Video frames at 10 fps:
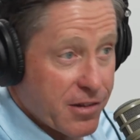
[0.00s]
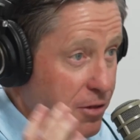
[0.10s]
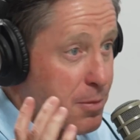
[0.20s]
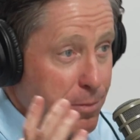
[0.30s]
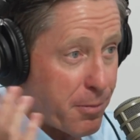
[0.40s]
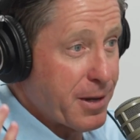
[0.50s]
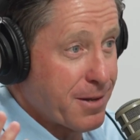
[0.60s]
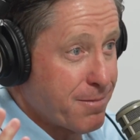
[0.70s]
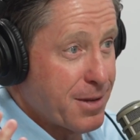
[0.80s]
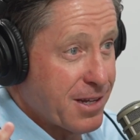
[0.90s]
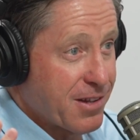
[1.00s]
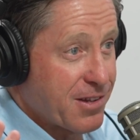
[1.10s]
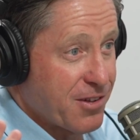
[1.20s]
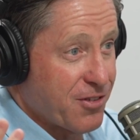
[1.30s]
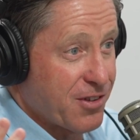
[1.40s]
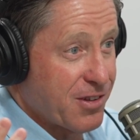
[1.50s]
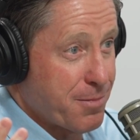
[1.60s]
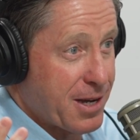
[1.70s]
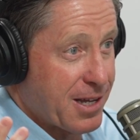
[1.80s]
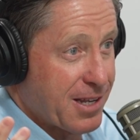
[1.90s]
other people make decisions
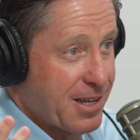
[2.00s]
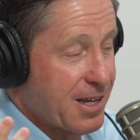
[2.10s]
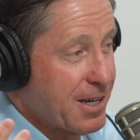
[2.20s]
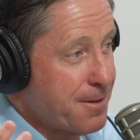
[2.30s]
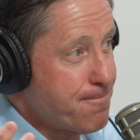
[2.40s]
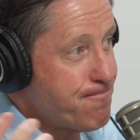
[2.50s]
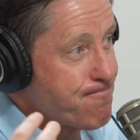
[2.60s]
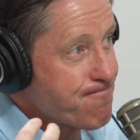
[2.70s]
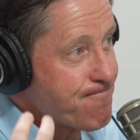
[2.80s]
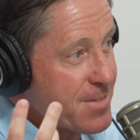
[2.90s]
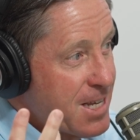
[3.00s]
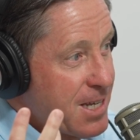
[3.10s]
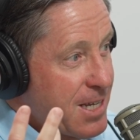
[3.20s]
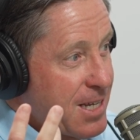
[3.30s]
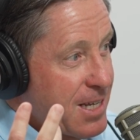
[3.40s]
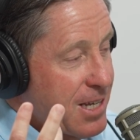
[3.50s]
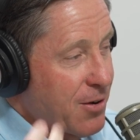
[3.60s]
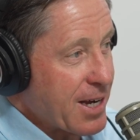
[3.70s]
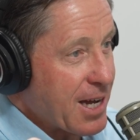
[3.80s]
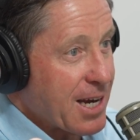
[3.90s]
about,
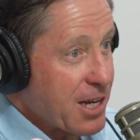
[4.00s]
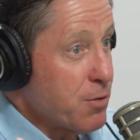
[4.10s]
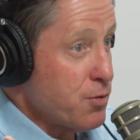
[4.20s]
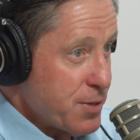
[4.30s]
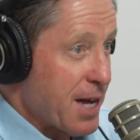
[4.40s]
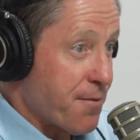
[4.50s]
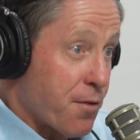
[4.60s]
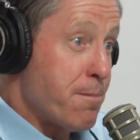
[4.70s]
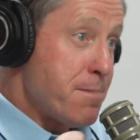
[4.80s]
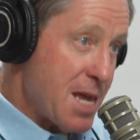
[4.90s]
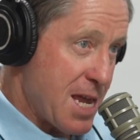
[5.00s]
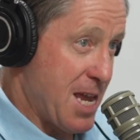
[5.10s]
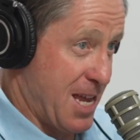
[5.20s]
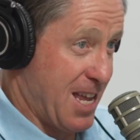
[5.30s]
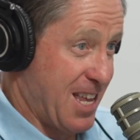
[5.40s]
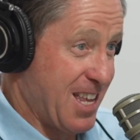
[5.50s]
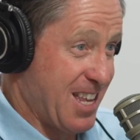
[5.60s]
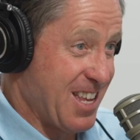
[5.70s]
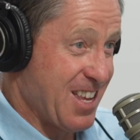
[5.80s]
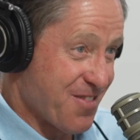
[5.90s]
I got to go do that for me,
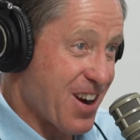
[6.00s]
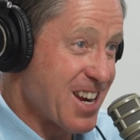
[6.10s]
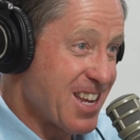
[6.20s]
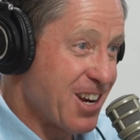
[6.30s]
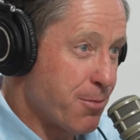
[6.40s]
right?